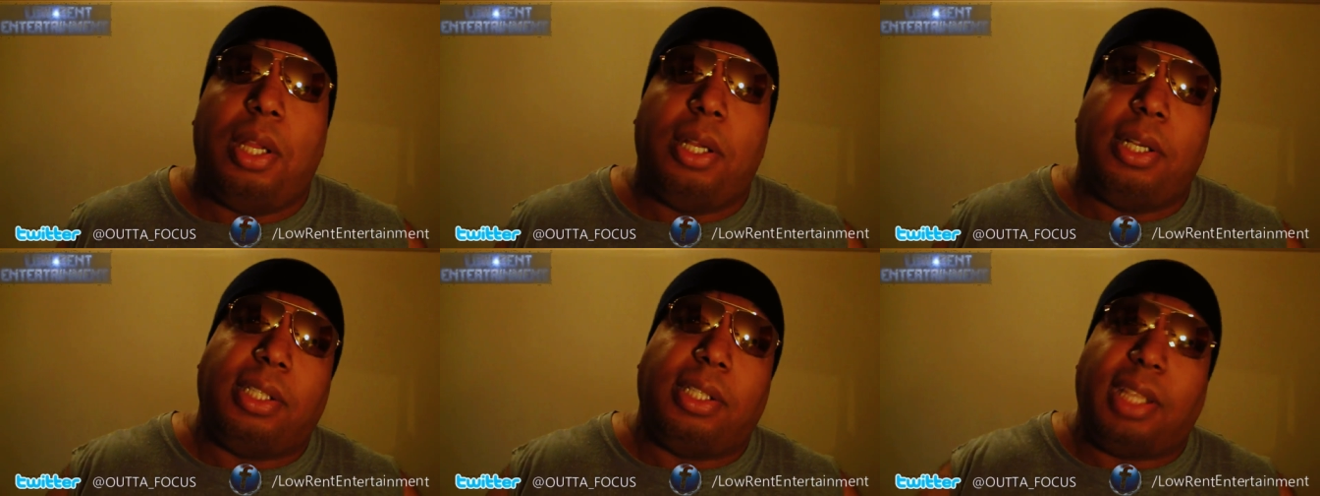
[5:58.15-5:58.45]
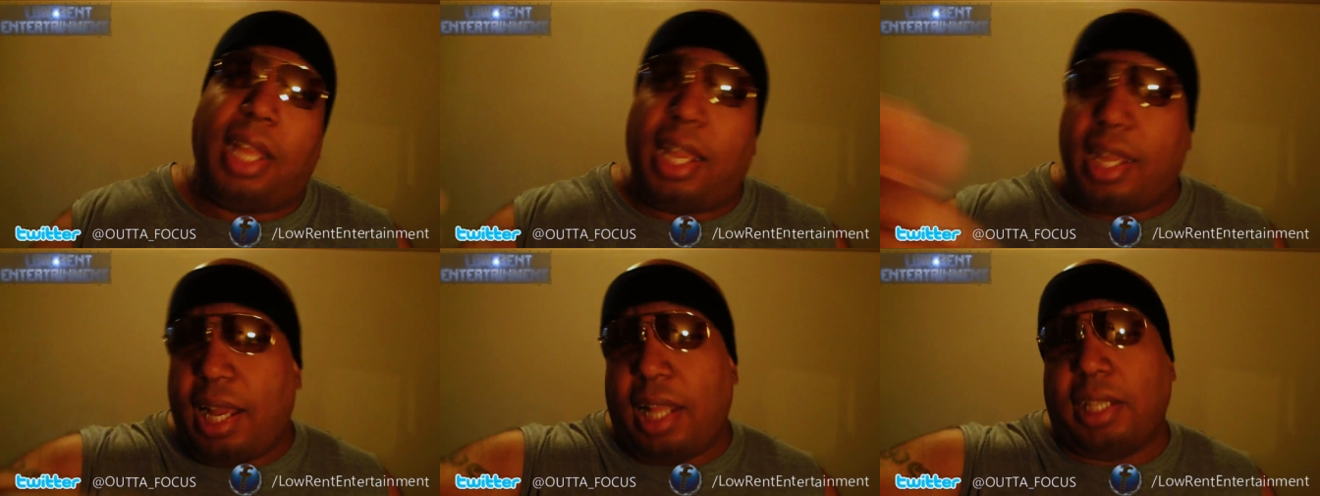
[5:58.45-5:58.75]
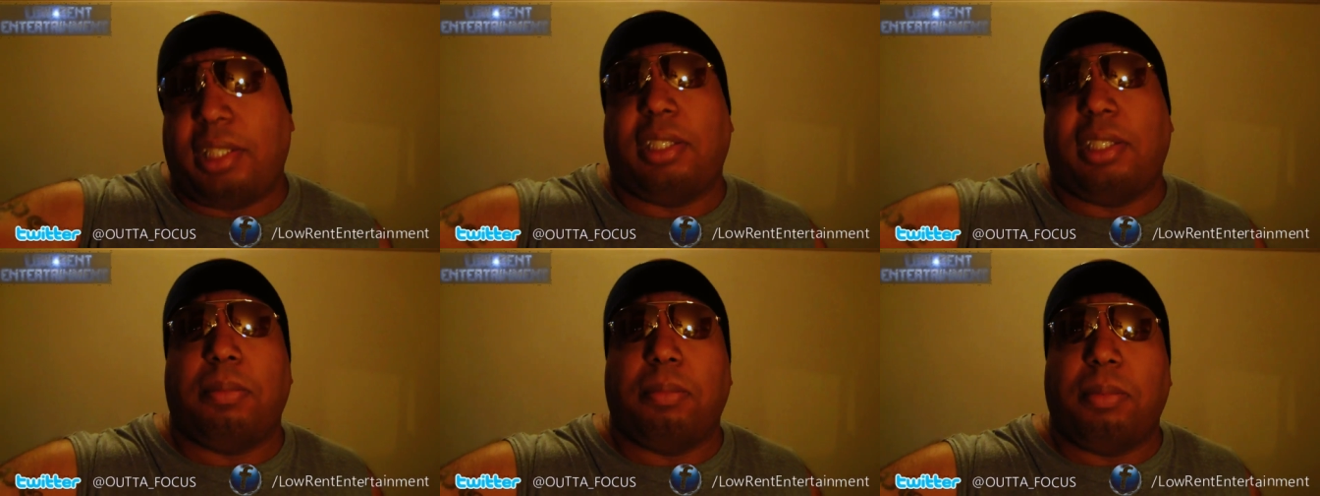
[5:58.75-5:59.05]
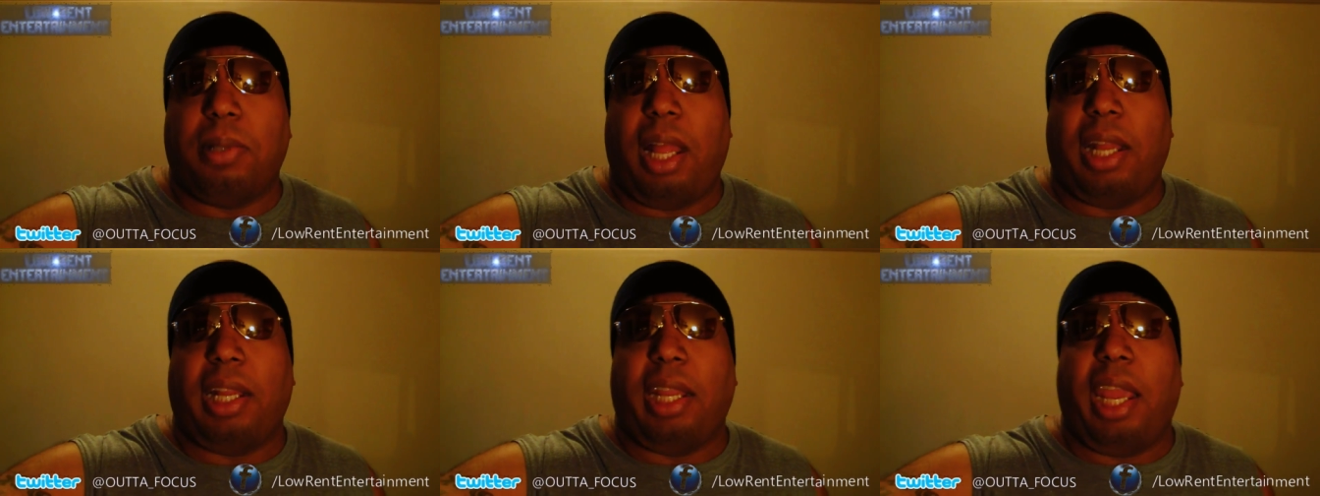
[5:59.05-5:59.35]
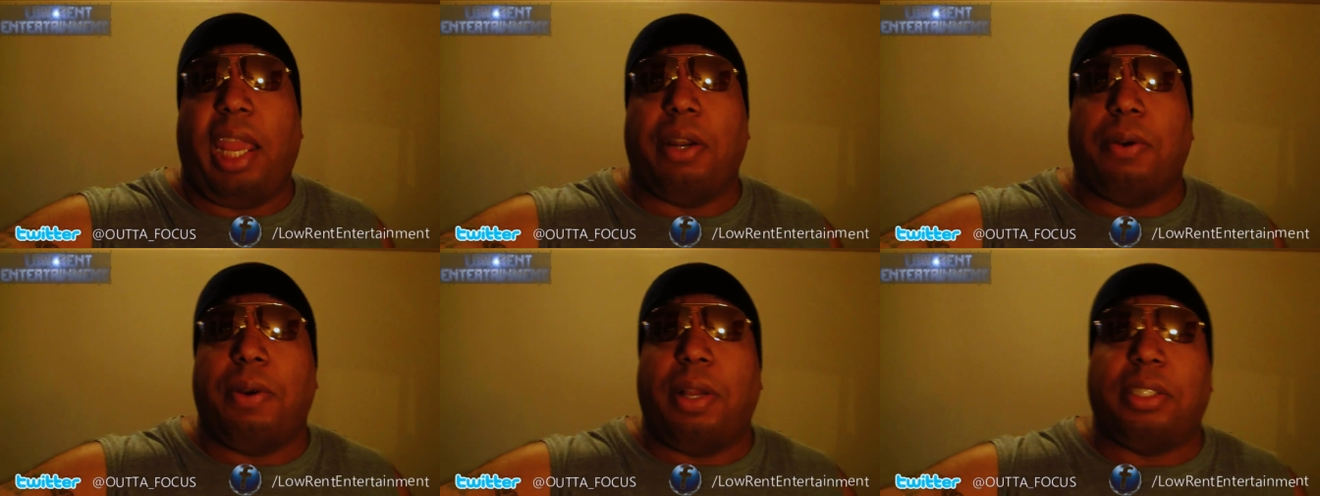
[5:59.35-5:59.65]
because they got some like
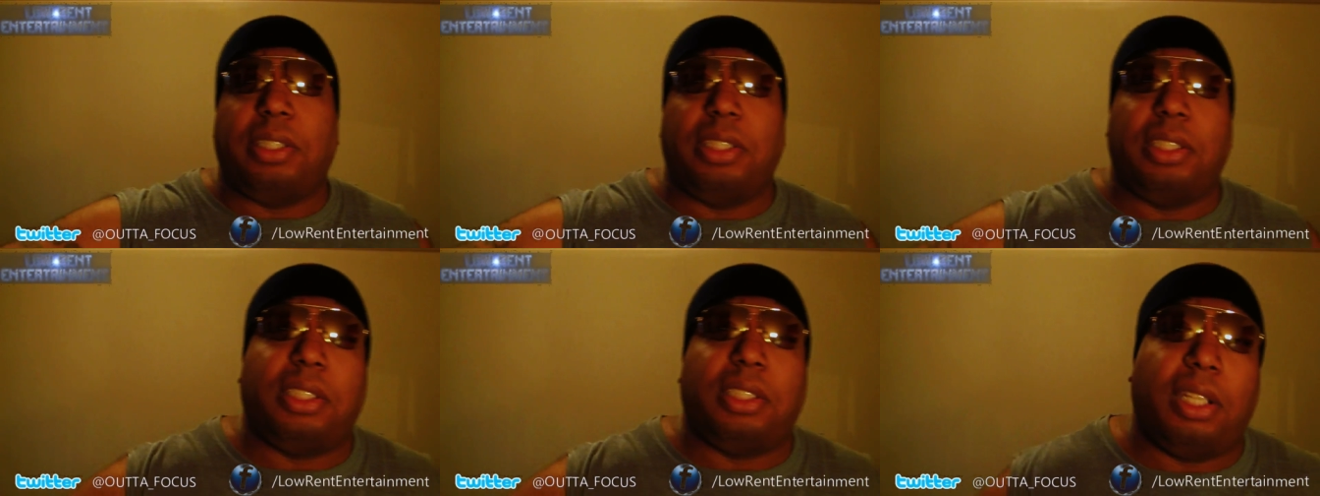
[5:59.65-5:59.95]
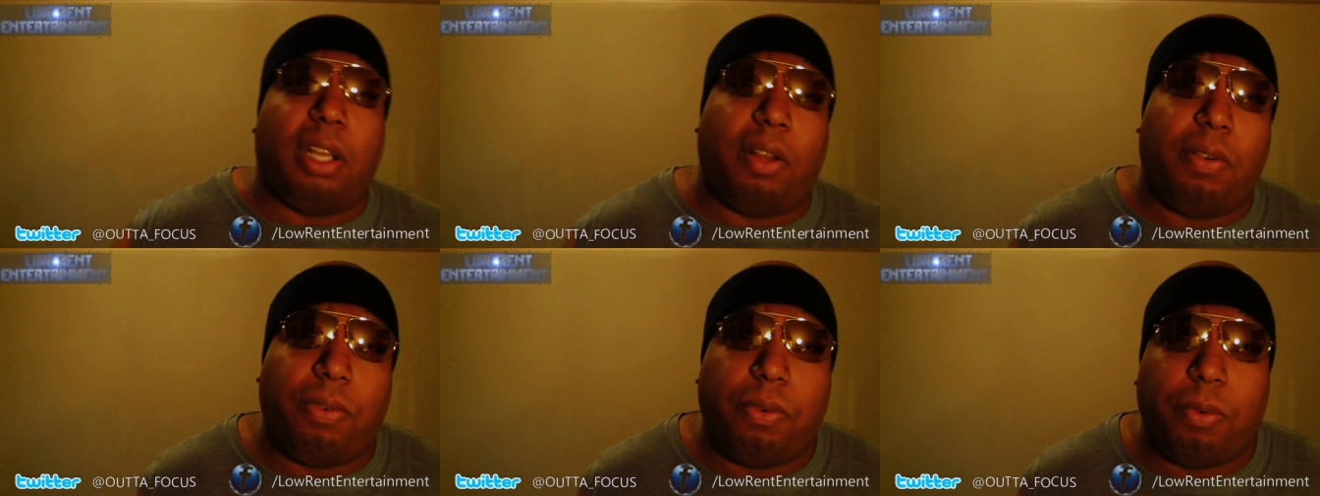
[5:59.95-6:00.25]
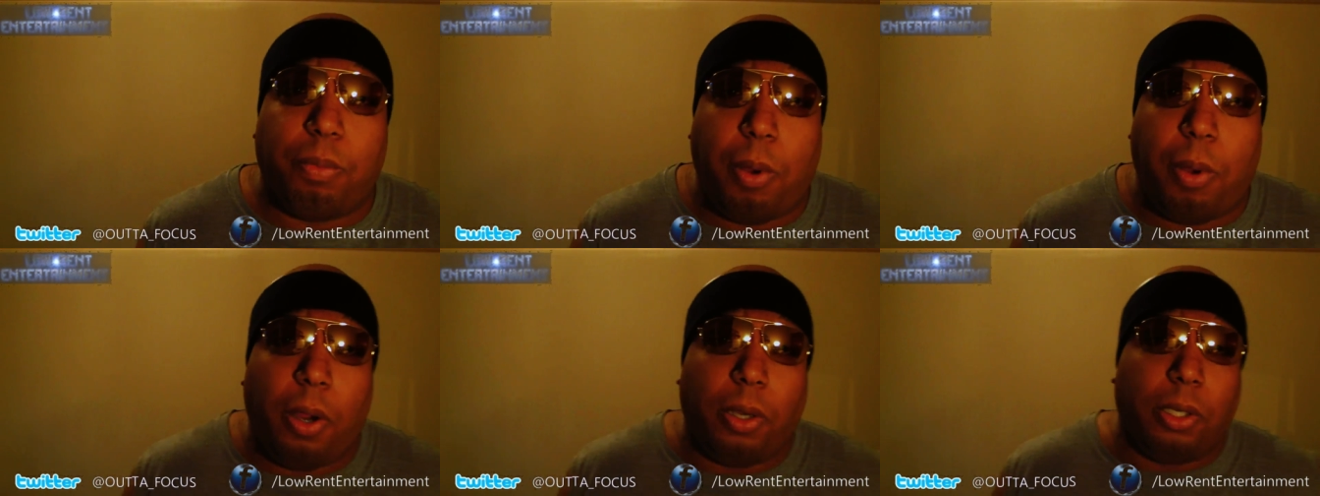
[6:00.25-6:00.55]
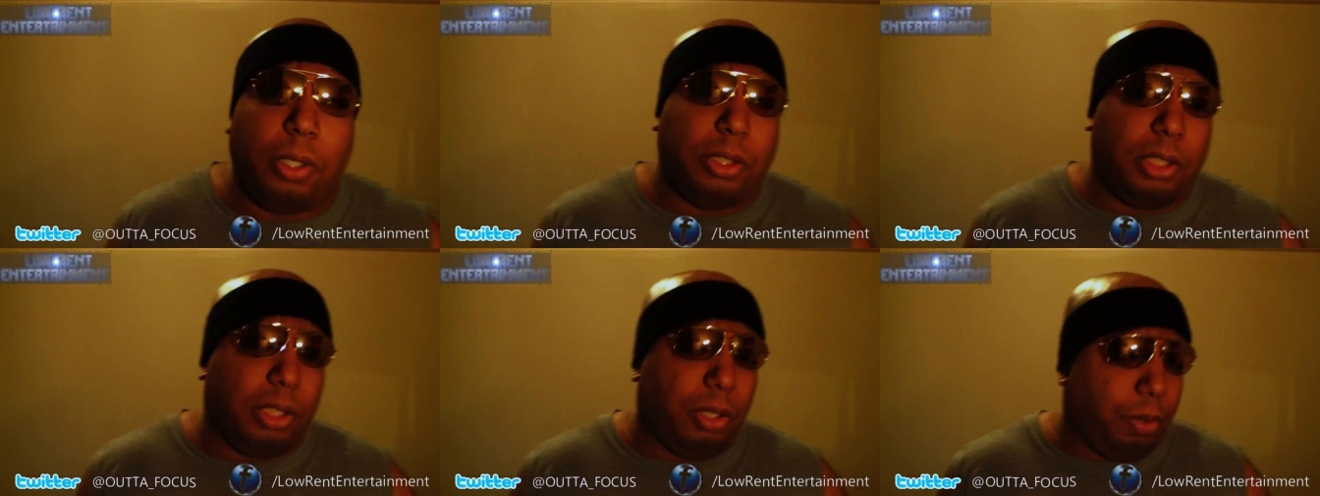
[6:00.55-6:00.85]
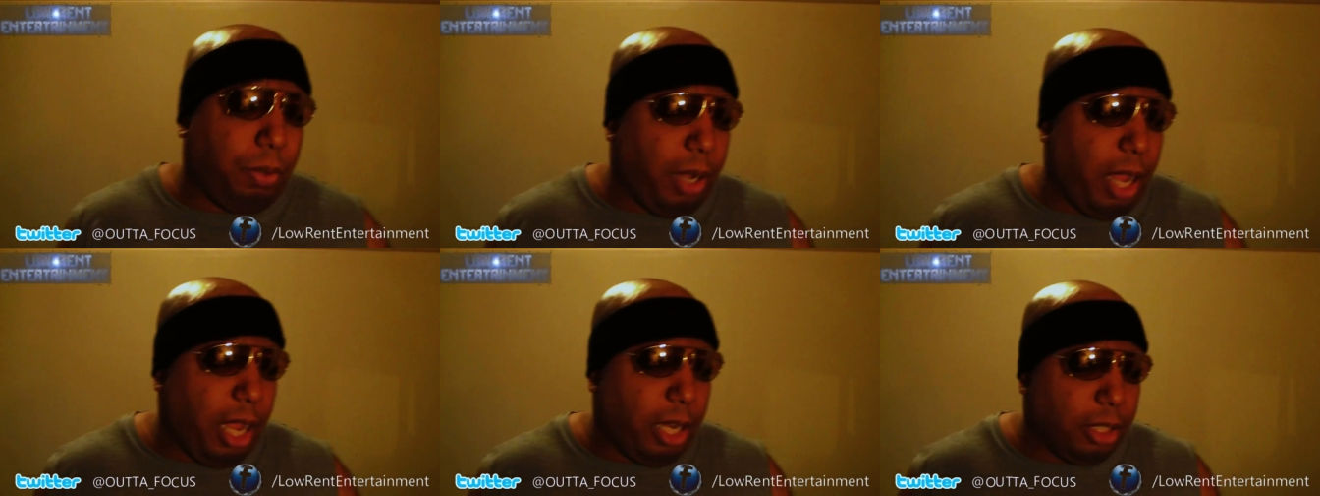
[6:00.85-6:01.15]
interesting stuff for partners and
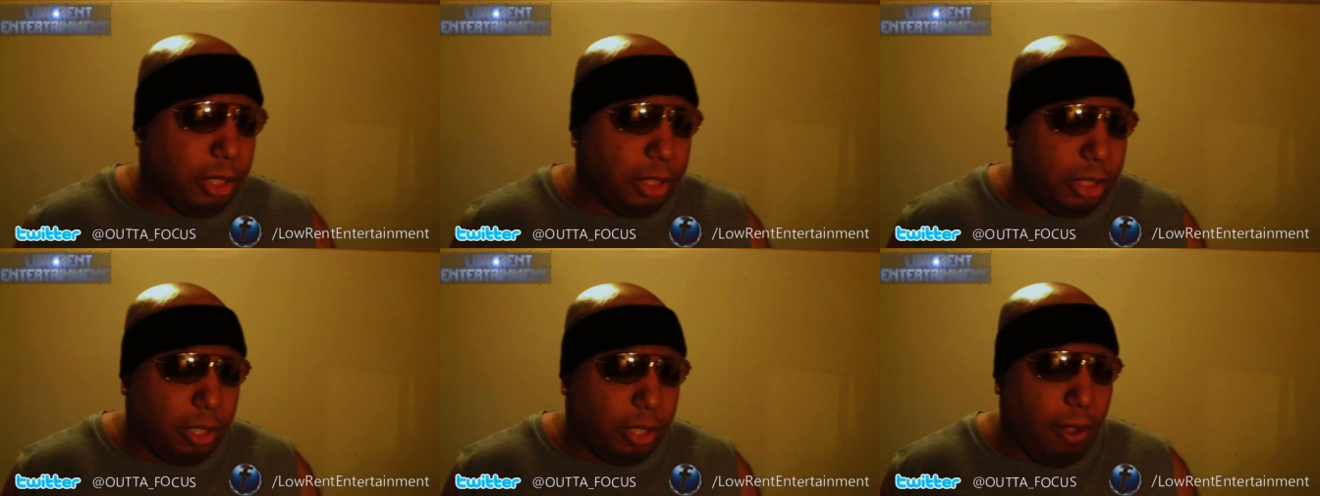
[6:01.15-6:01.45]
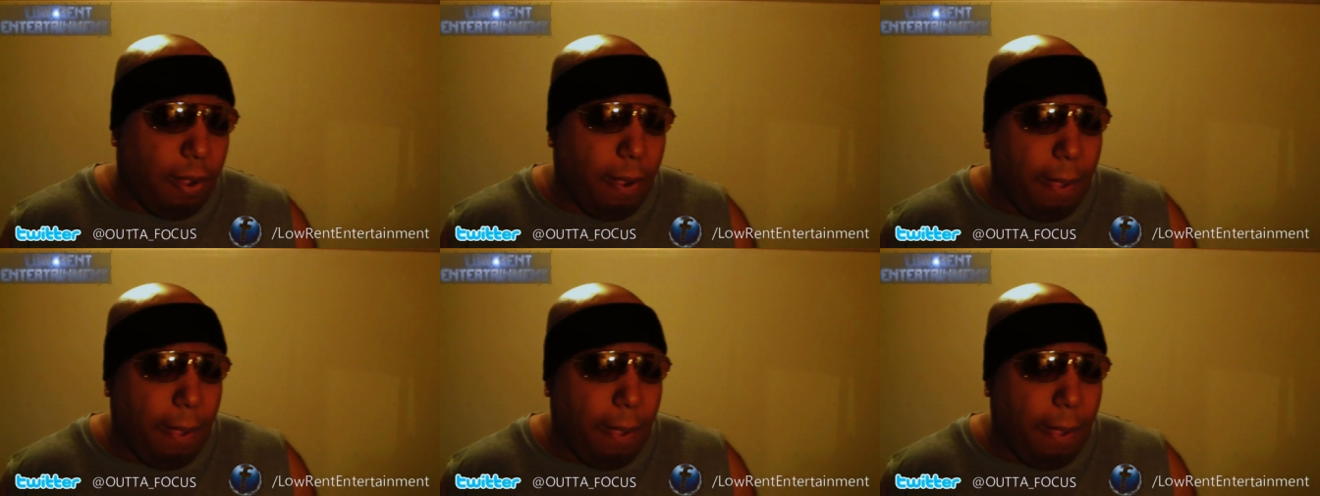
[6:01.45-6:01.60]
creators.